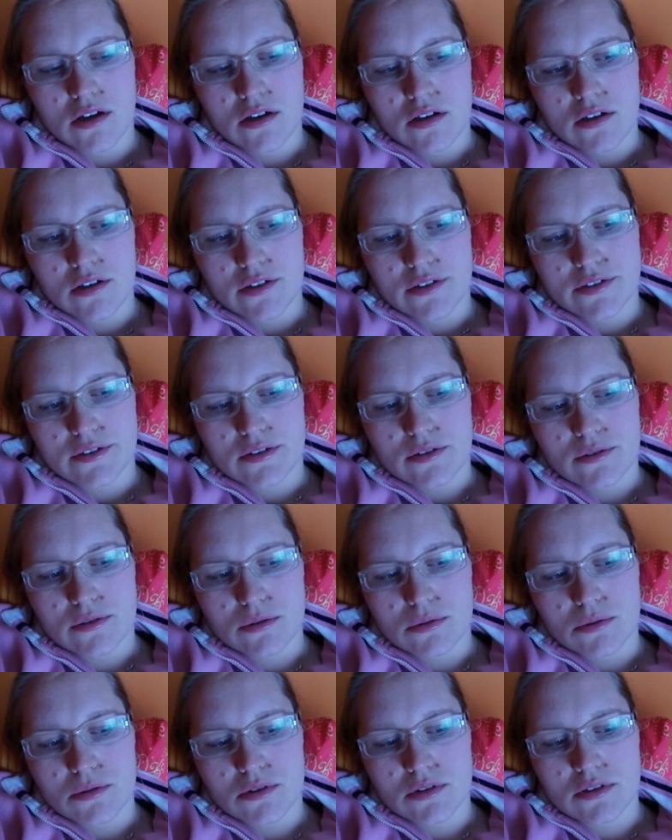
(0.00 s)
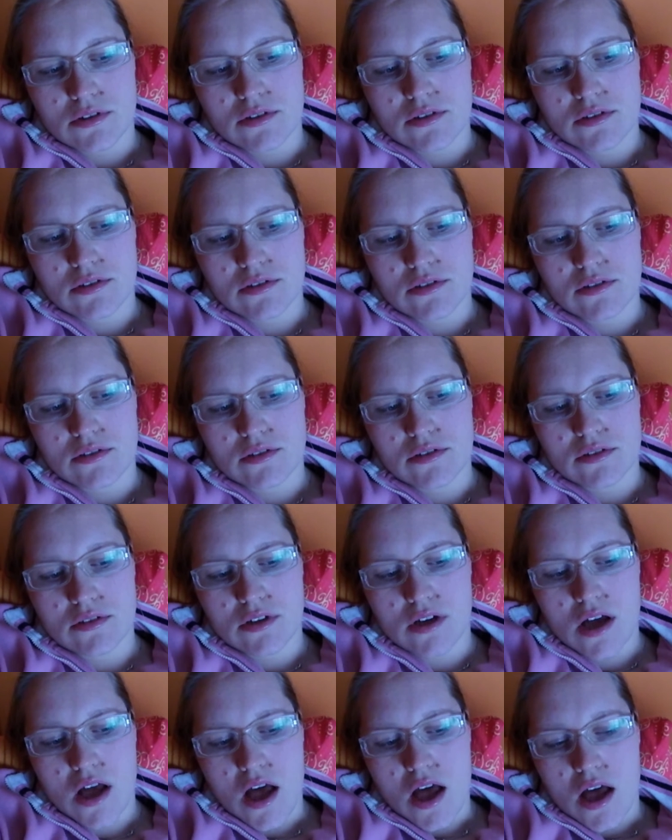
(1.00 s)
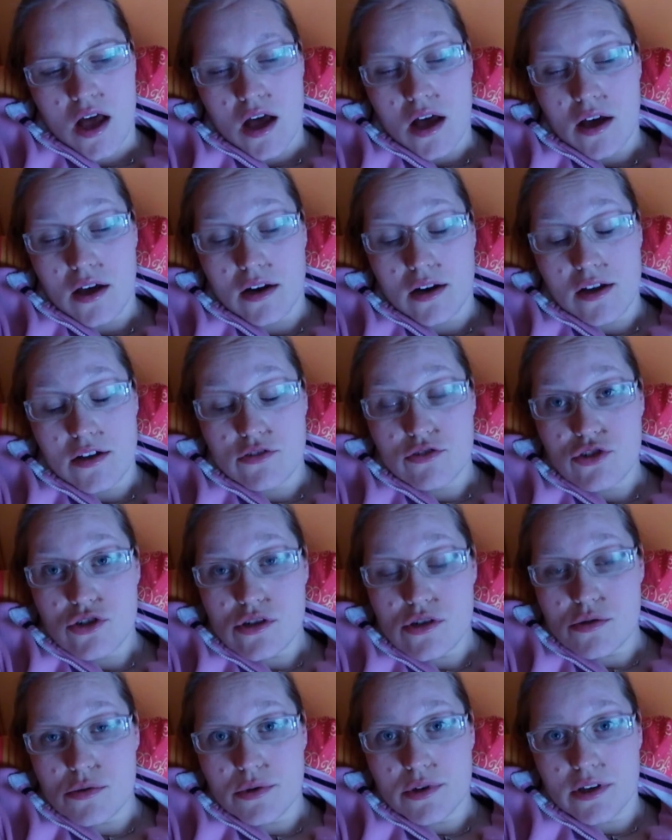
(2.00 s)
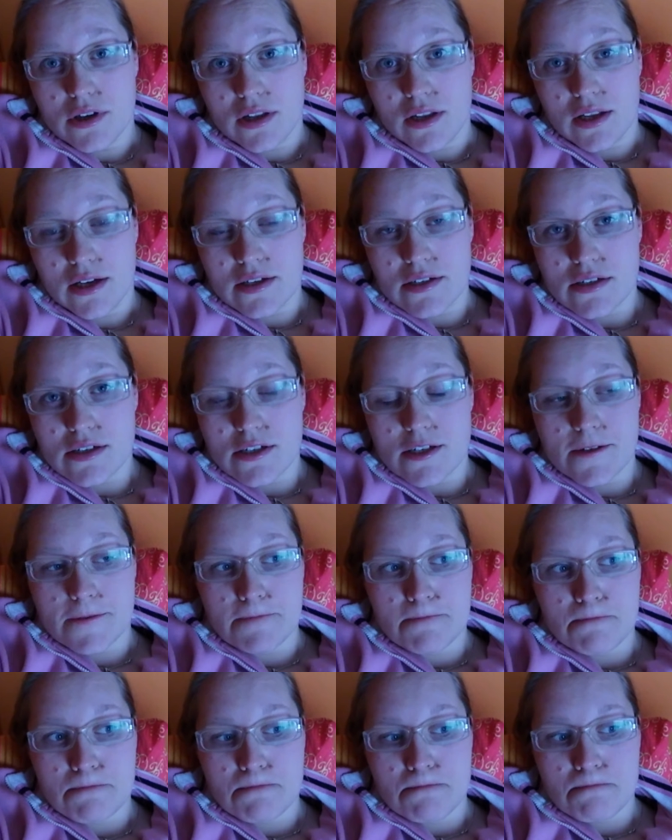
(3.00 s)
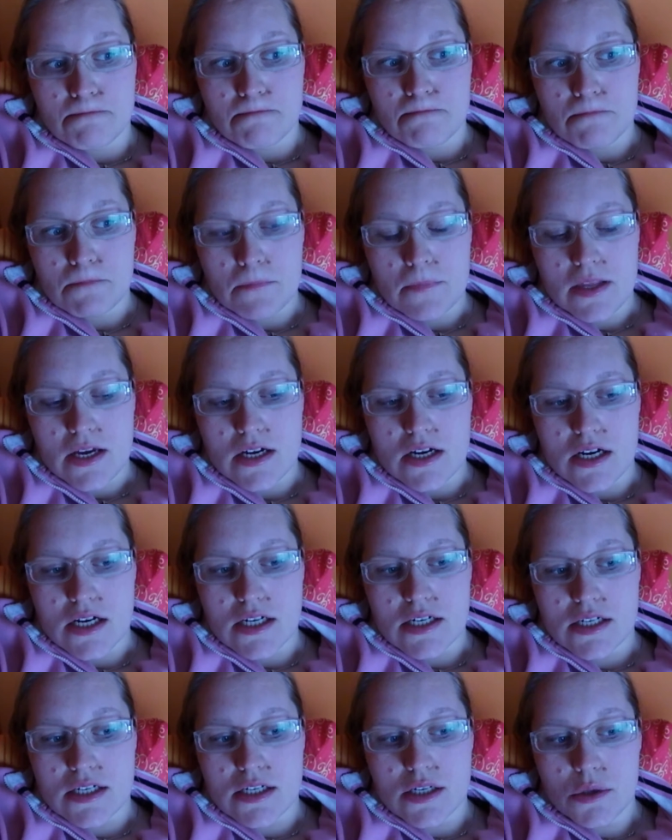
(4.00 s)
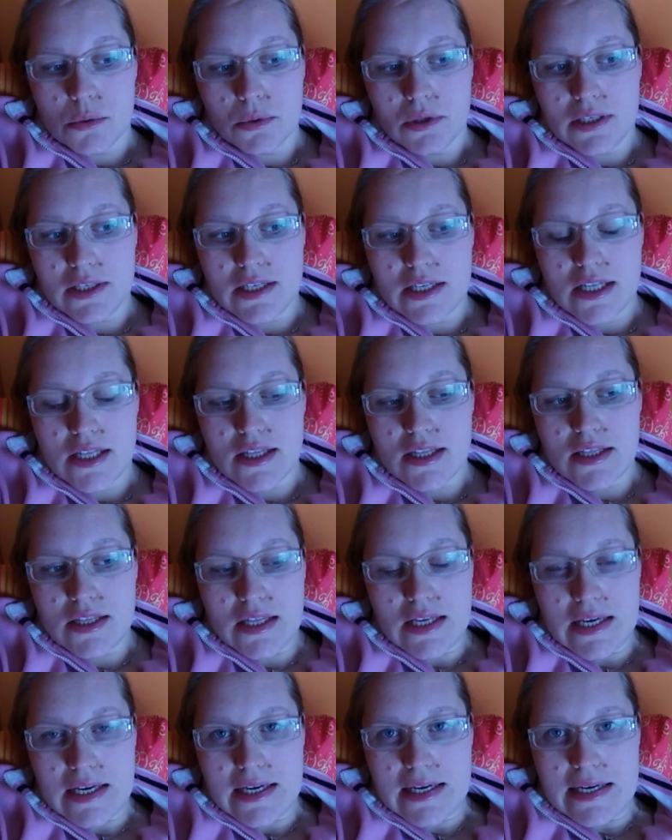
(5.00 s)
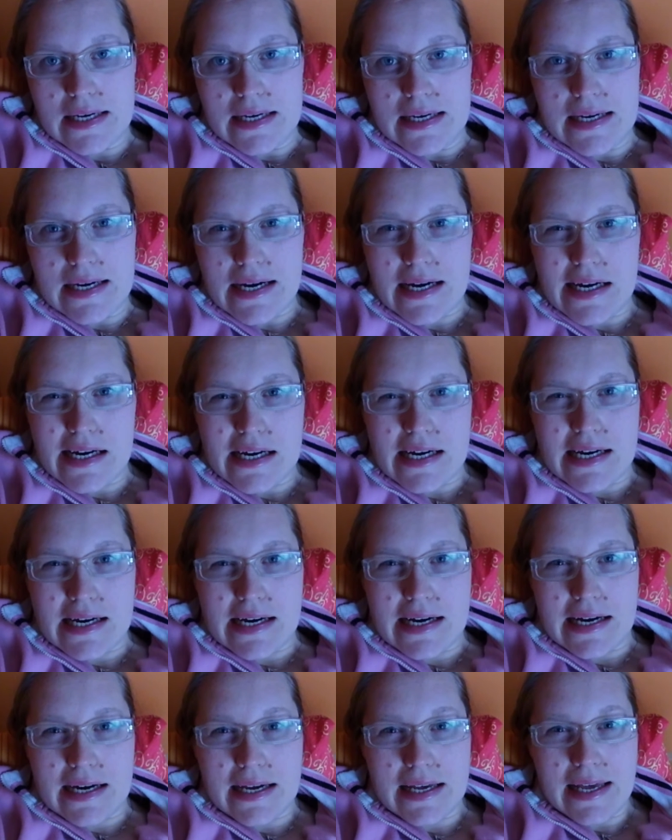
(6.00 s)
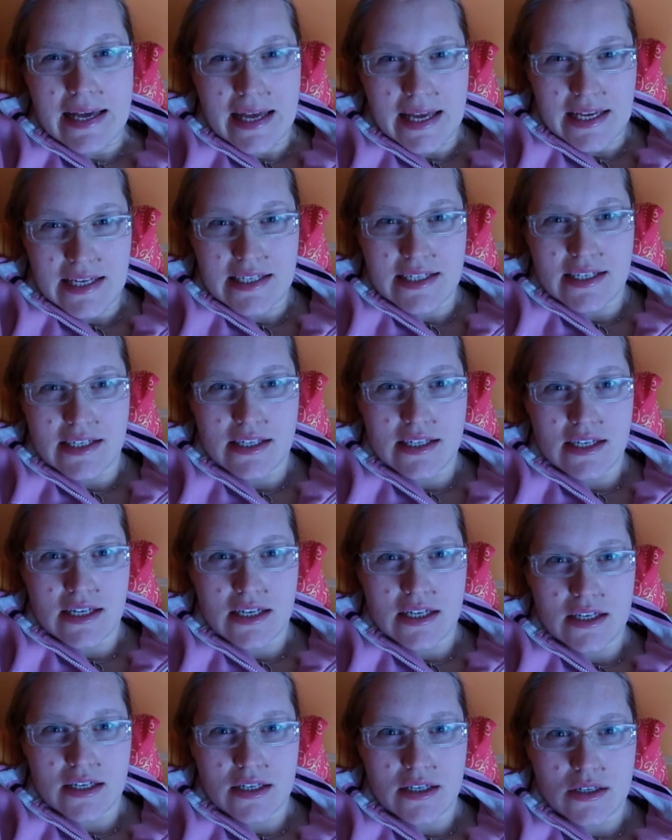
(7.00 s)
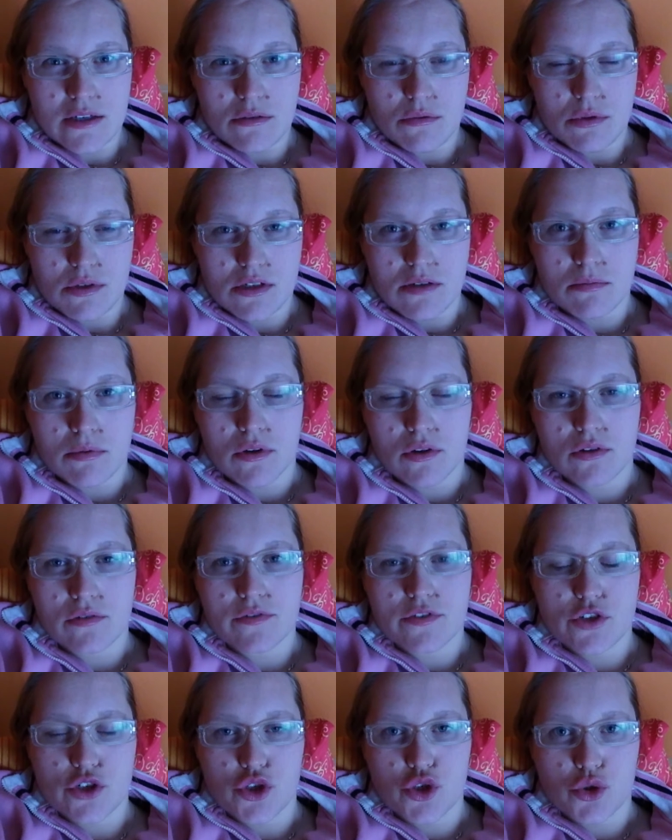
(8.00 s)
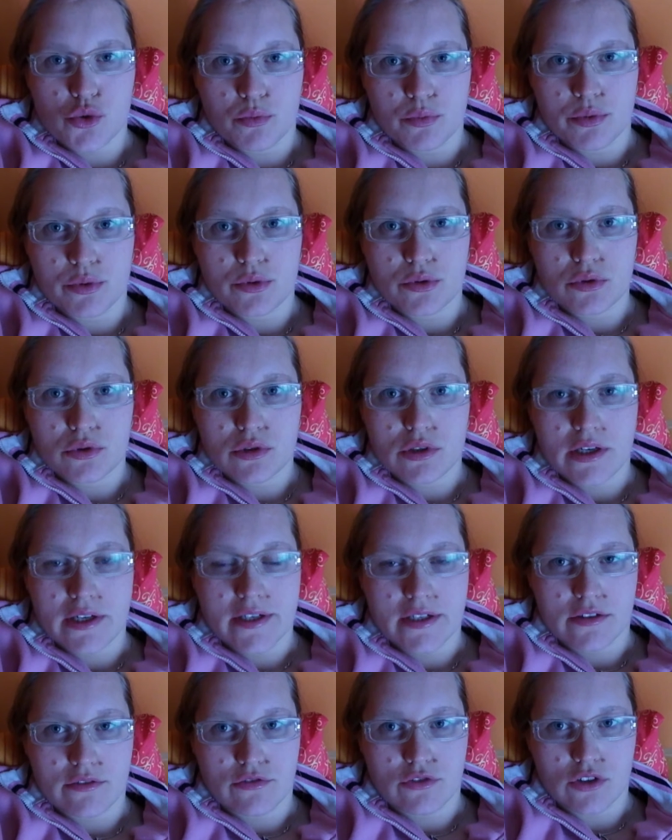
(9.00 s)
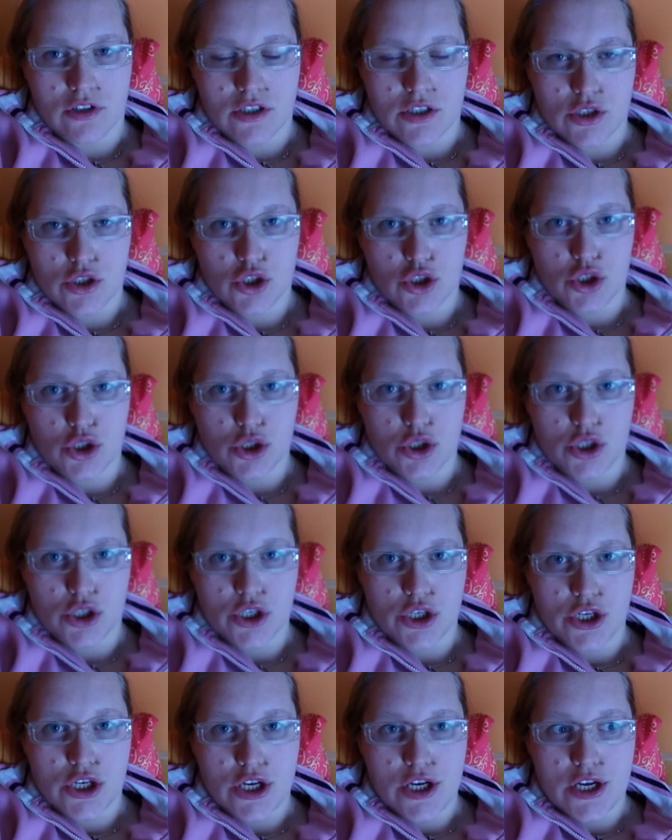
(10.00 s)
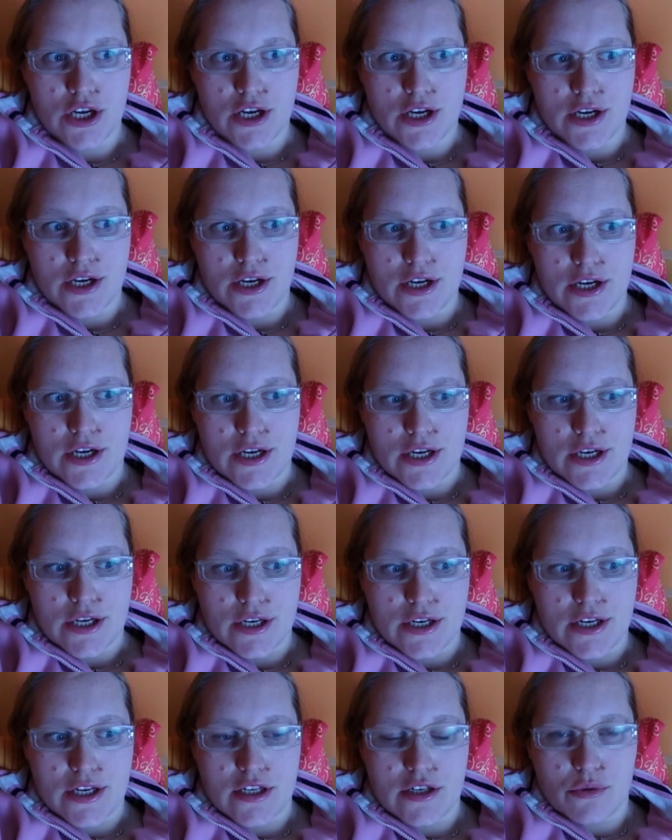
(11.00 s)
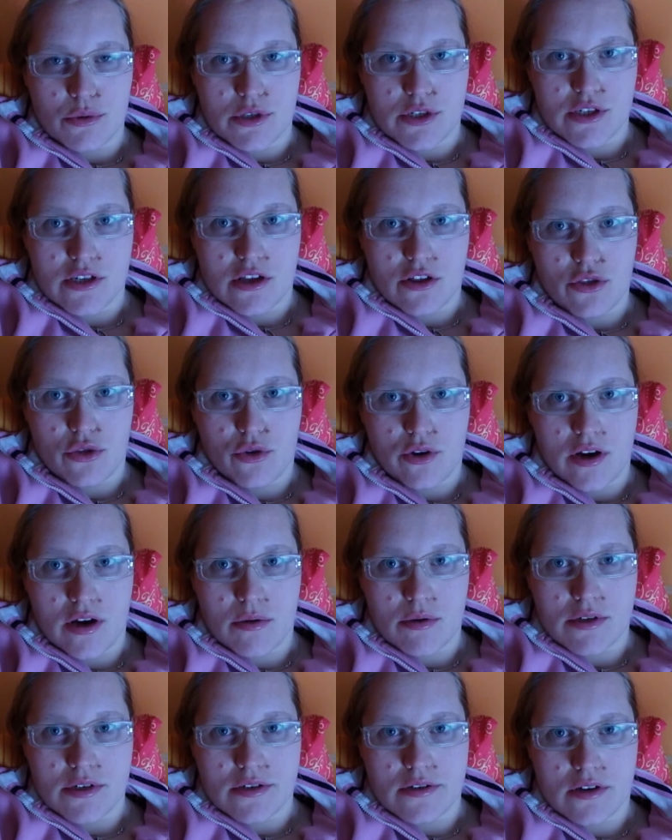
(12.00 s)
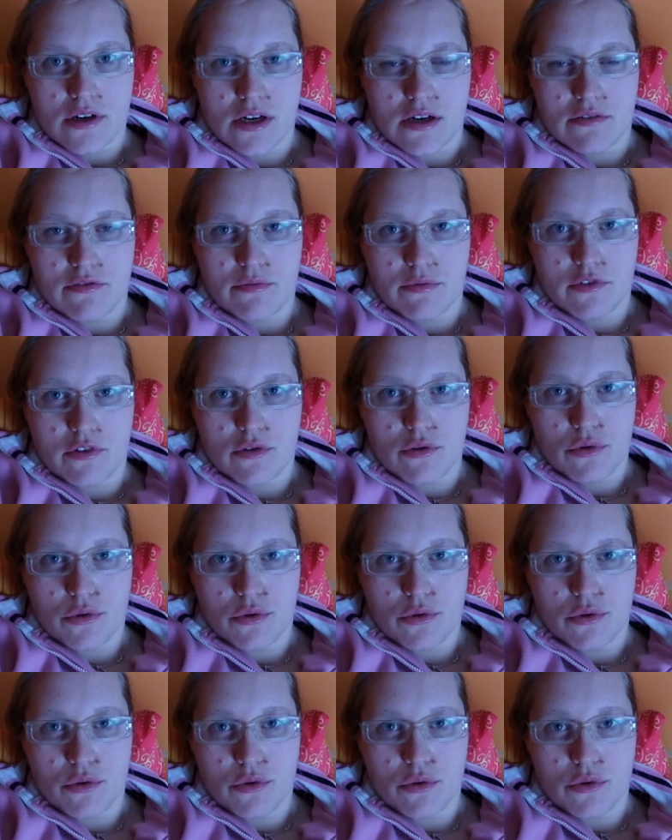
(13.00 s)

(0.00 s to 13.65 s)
So, and I just realized the only thing I ate today was a bowl of soup I had for lunch. That was three hours and a half ago.